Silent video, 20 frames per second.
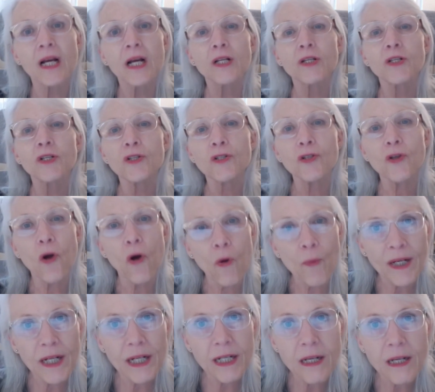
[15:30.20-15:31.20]
So
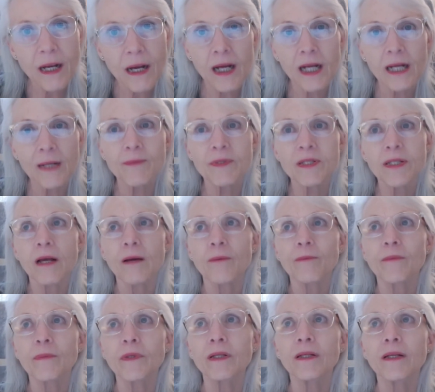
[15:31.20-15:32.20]
many times,
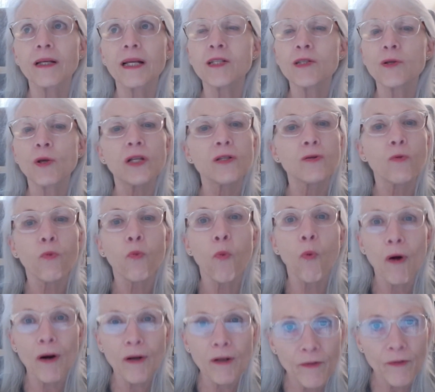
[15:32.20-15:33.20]
it's
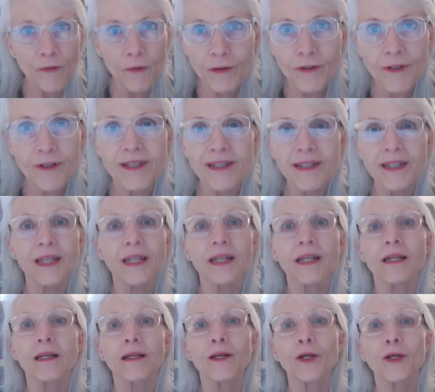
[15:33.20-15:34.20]
wonderful to
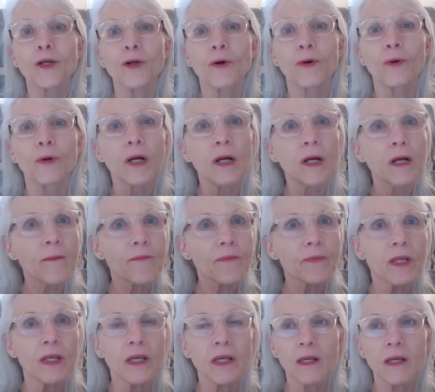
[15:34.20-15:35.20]
see,
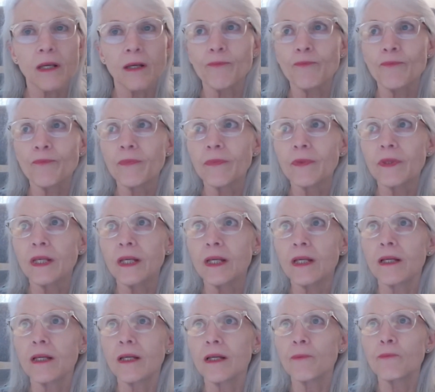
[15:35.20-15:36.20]

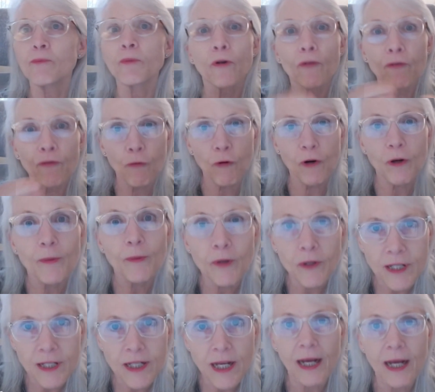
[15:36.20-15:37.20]
the performer
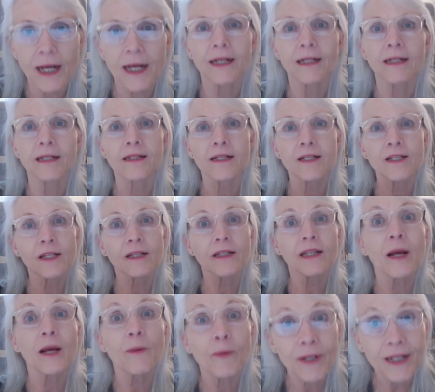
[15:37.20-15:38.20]
side and the
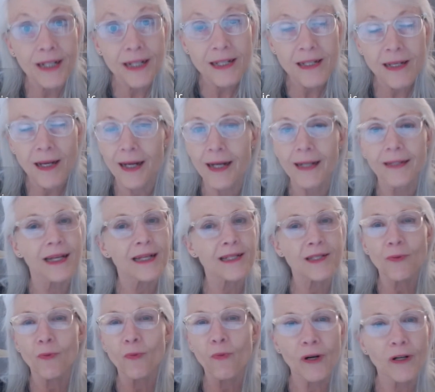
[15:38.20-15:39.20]
celebrity side.
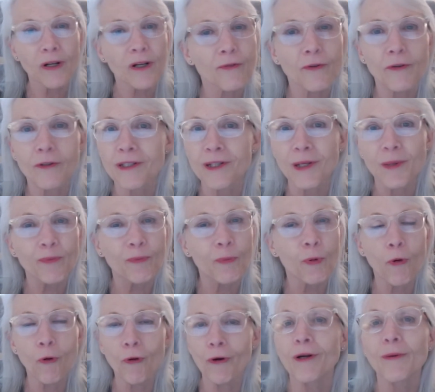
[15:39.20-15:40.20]
That's wonderful. It's an
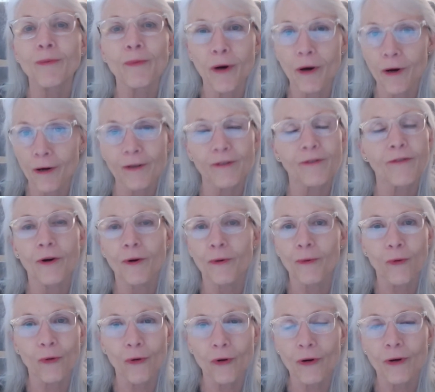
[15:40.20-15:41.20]
important part of our
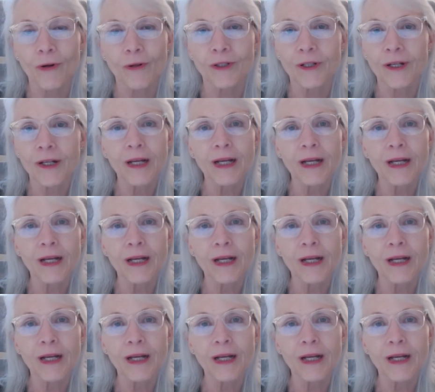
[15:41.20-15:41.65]
world.